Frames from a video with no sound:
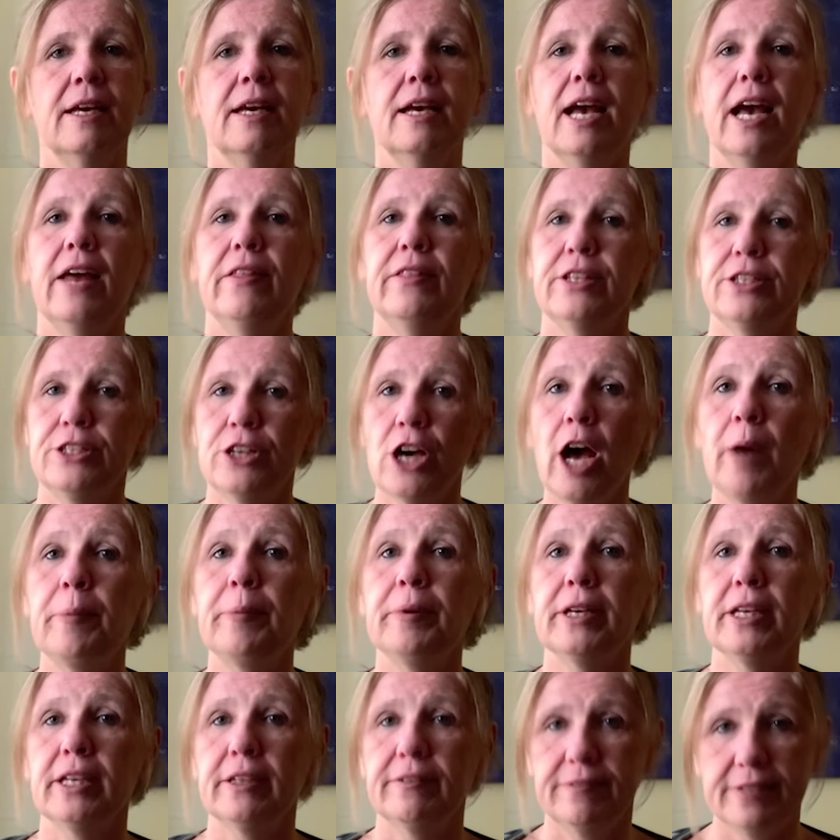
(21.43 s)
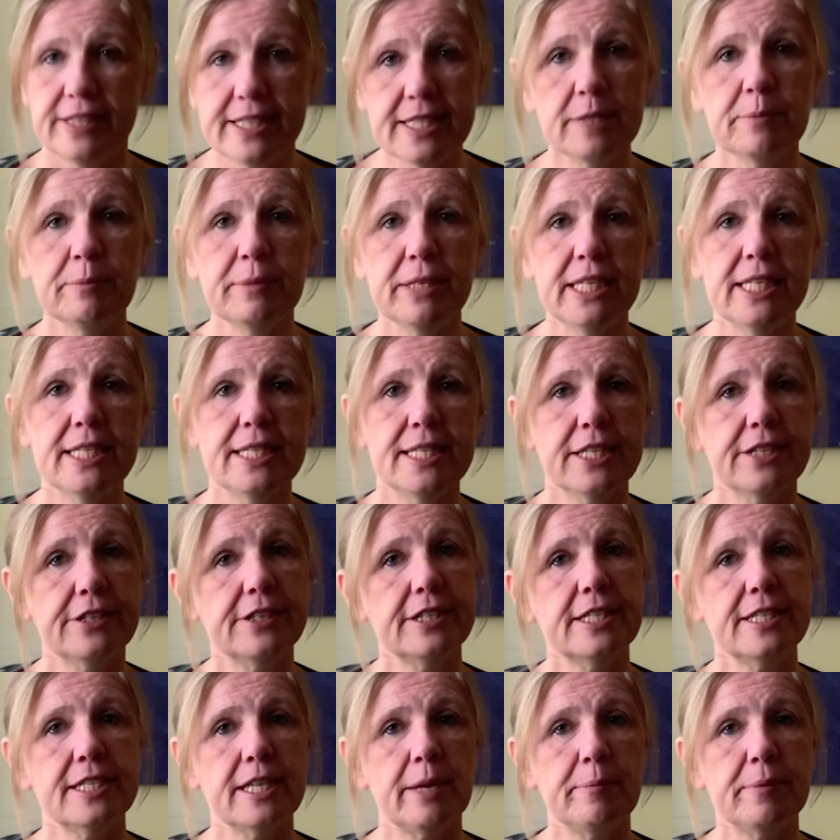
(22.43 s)
And the topic of this
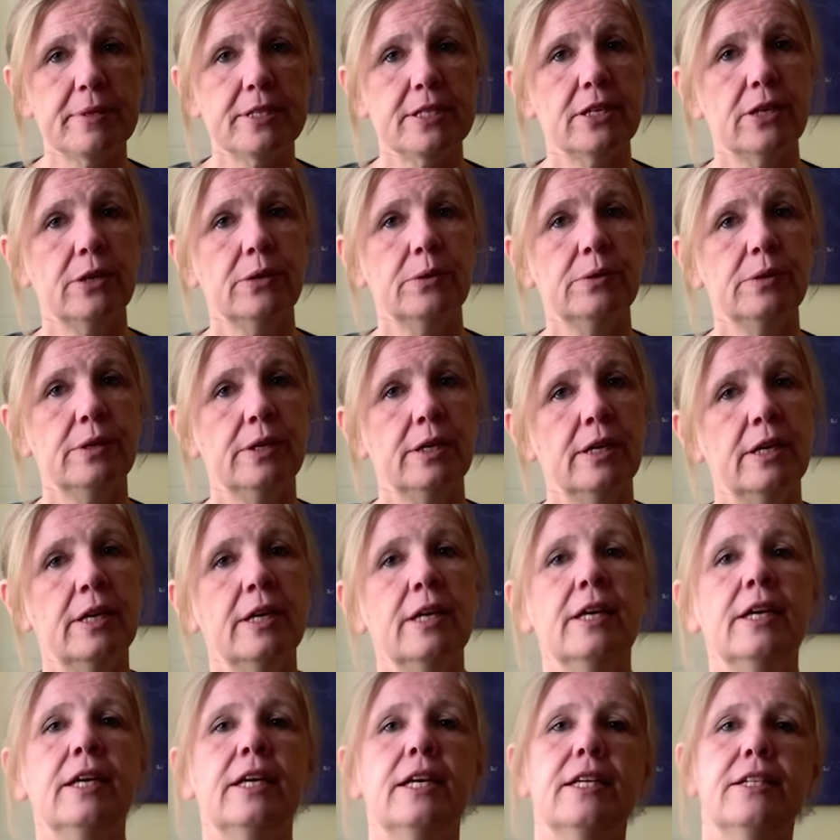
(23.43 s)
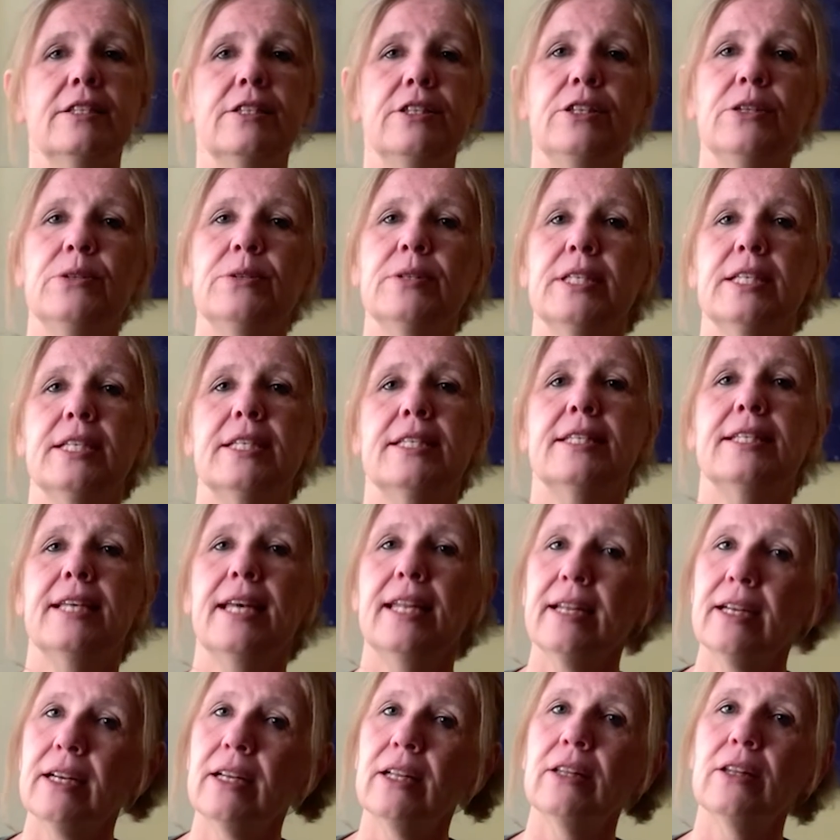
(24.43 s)
miniseries episode is using
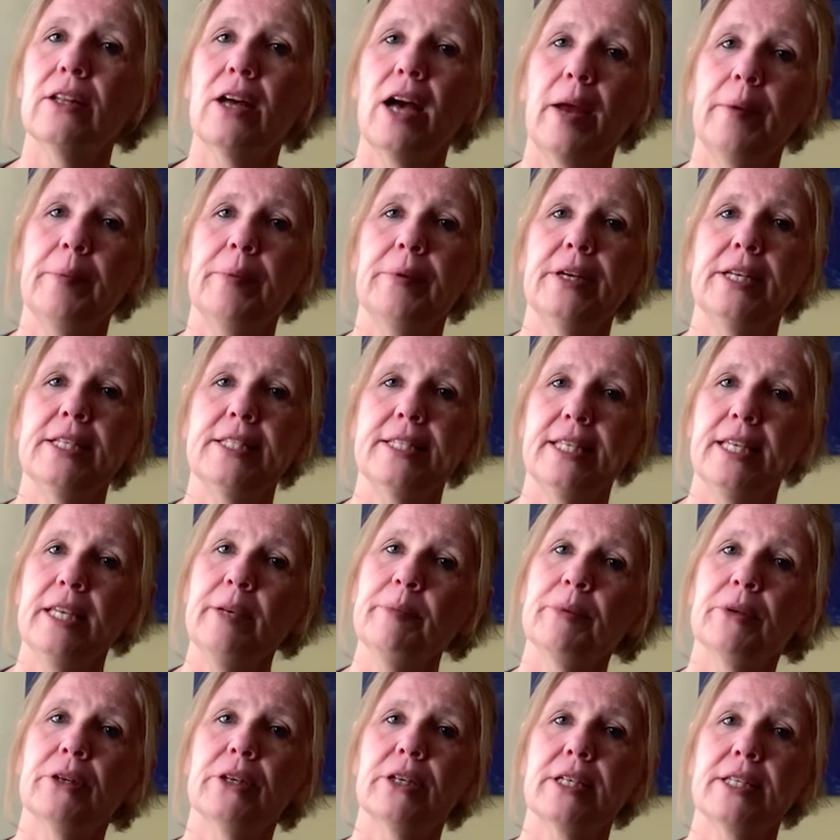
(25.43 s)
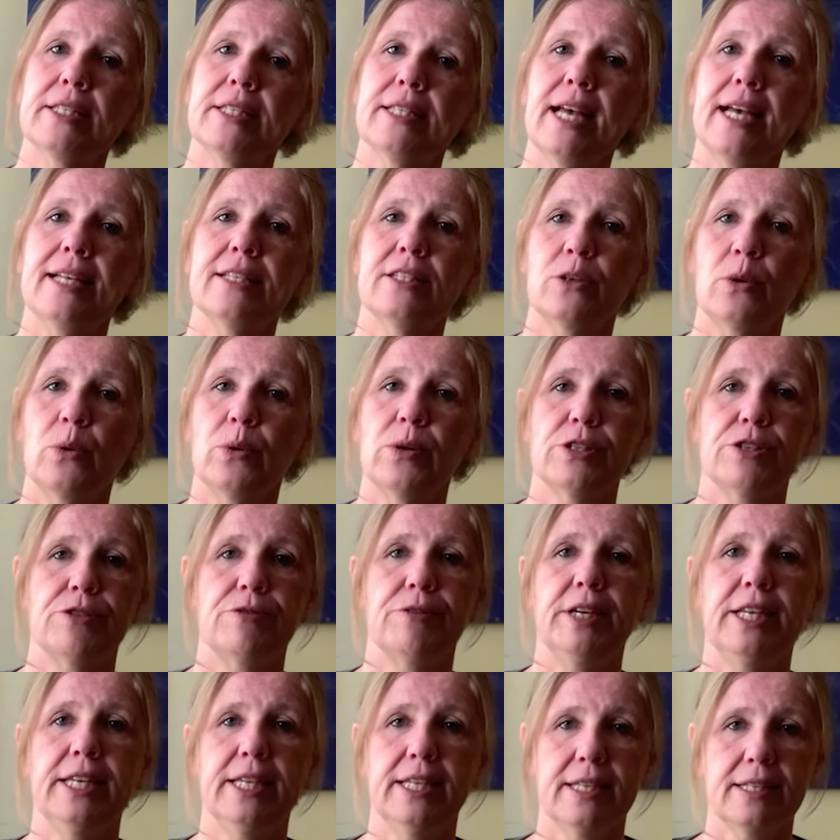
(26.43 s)
Seneca Libraries eBooks as course
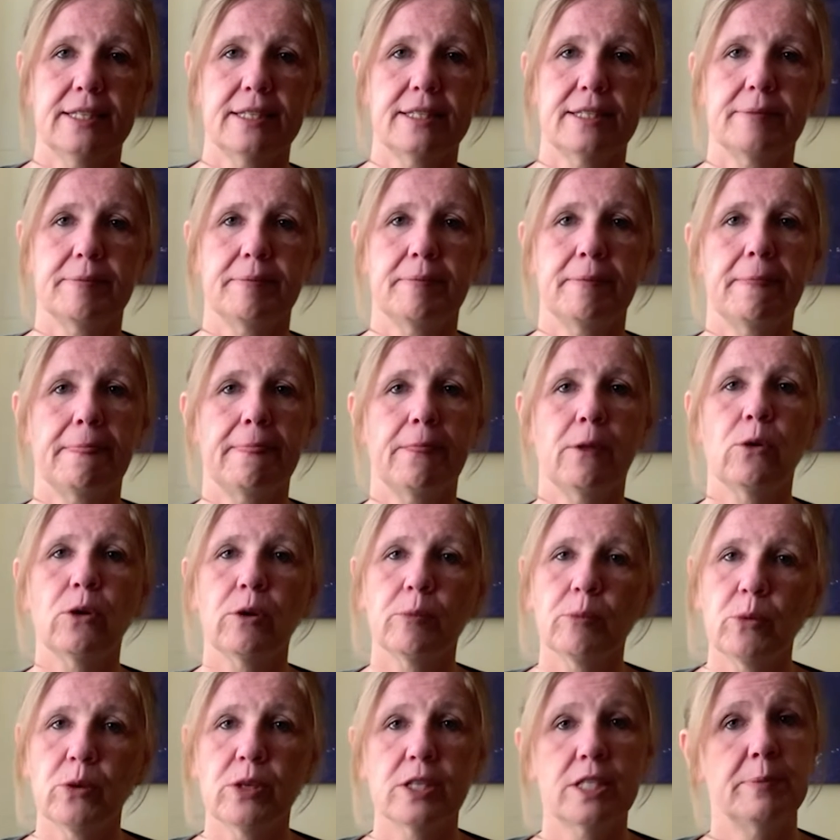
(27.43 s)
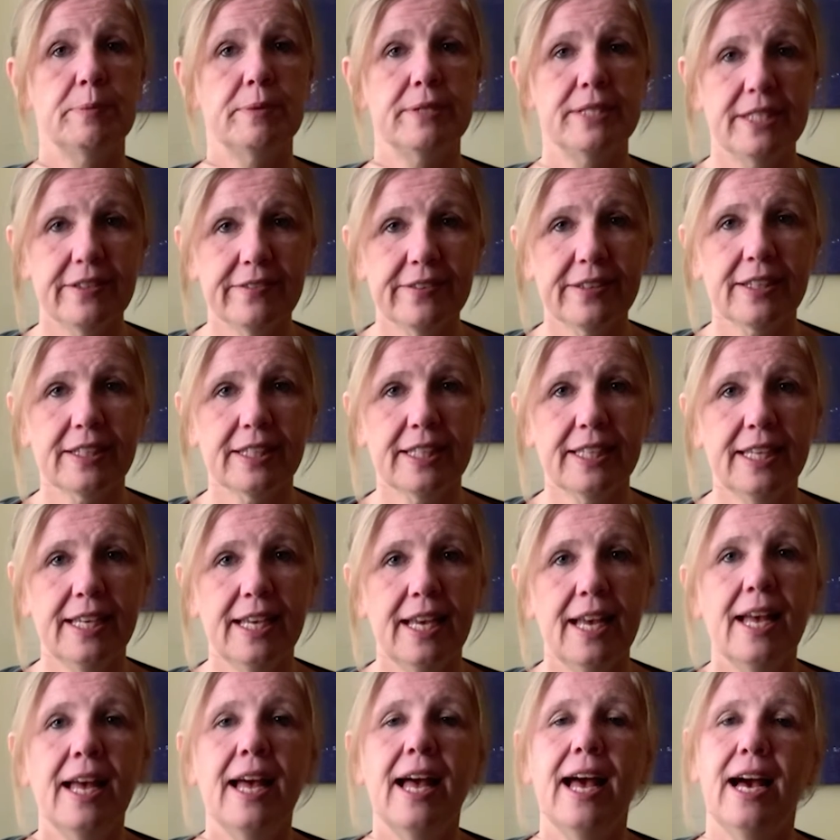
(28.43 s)
readings, or more specifically,
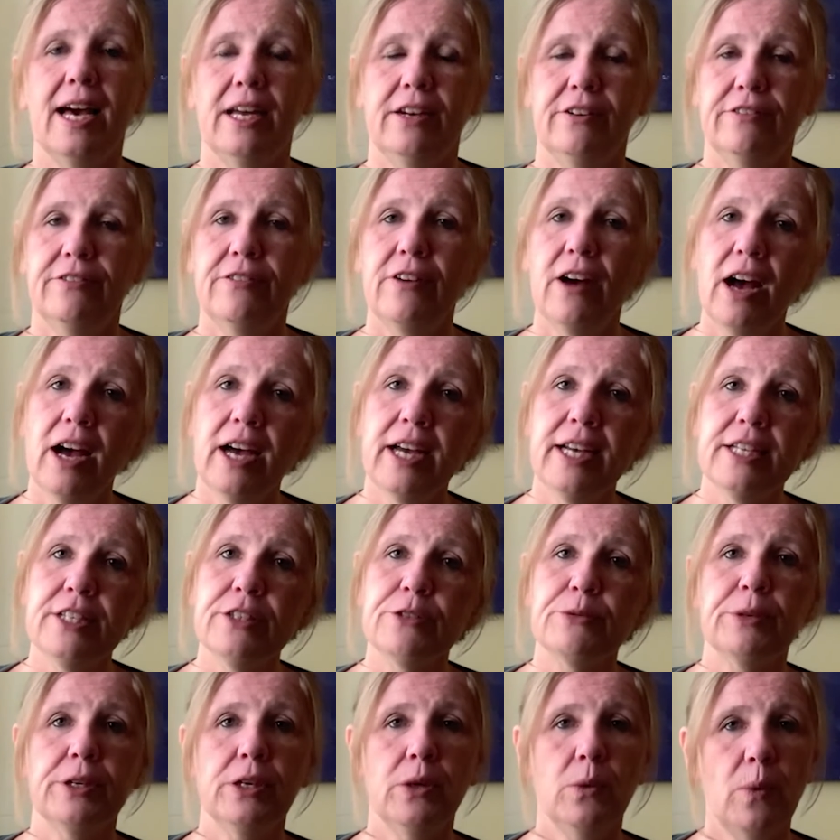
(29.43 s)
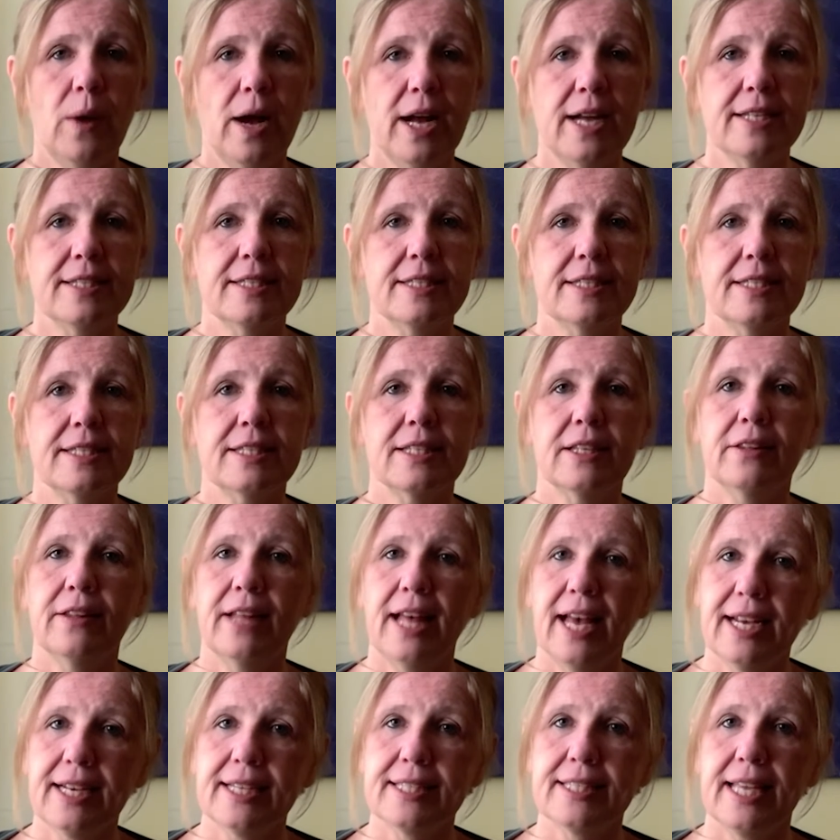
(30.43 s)
how to find, request,
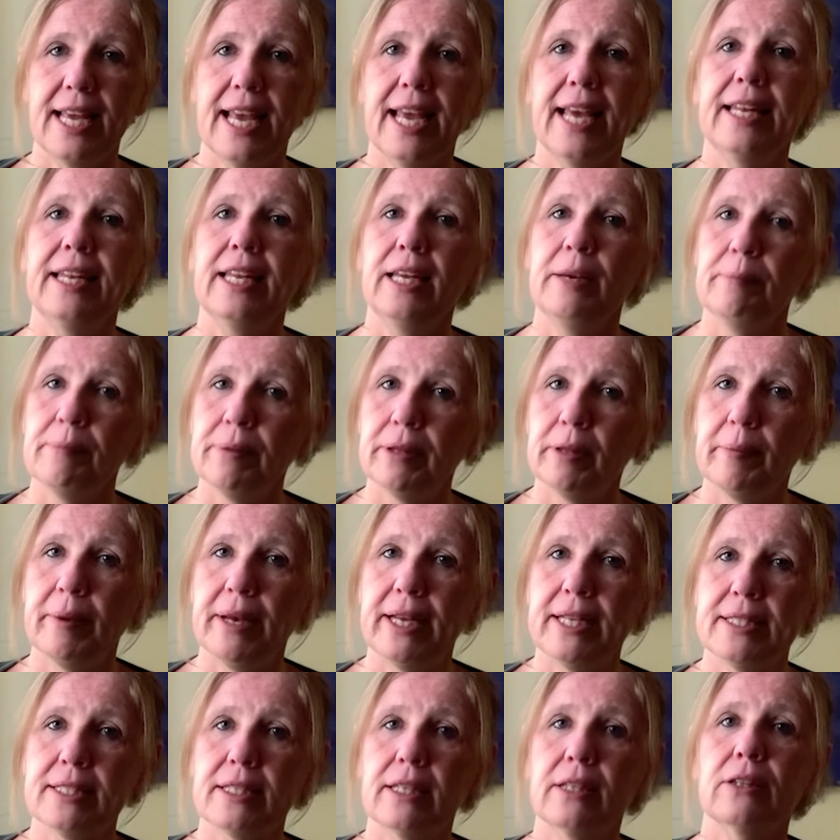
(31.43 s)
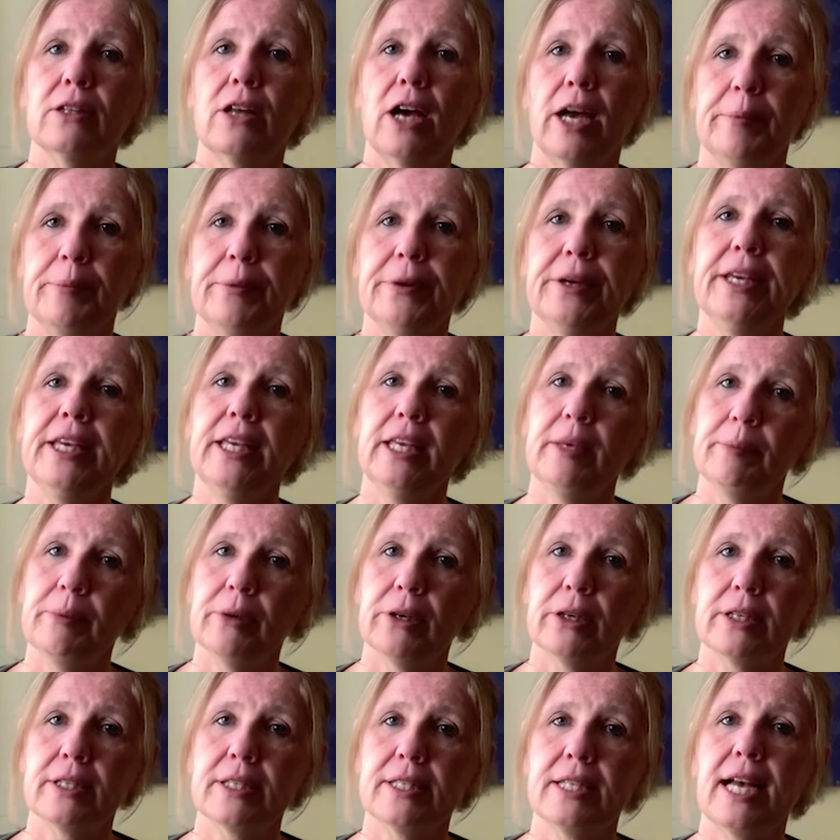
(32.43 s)
select, and implement library
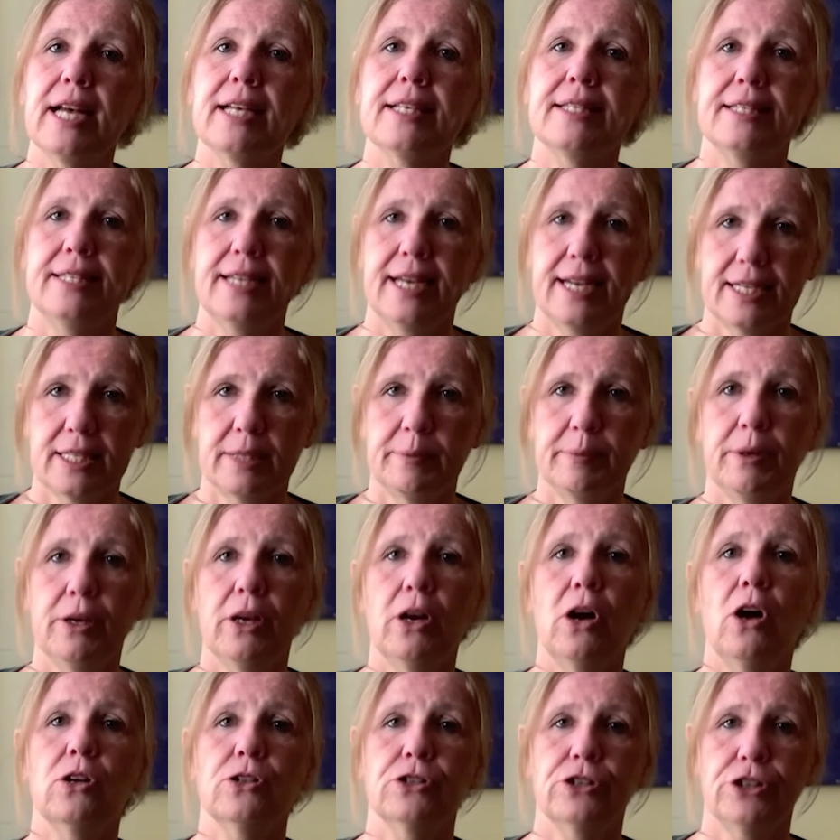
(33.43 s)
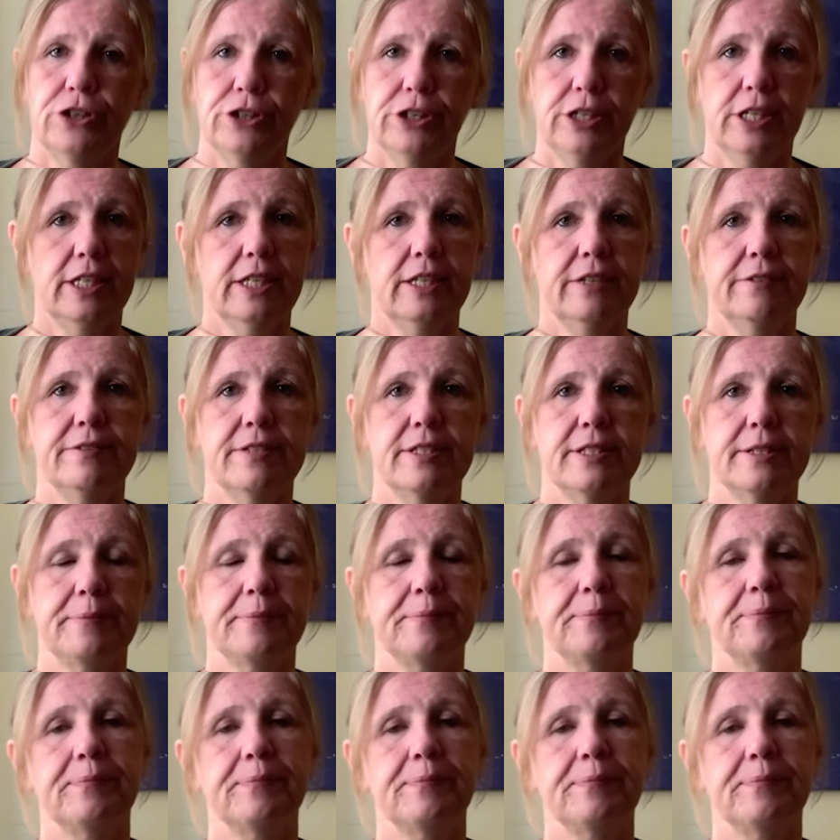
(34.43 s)
eBooks as textbook alternatives.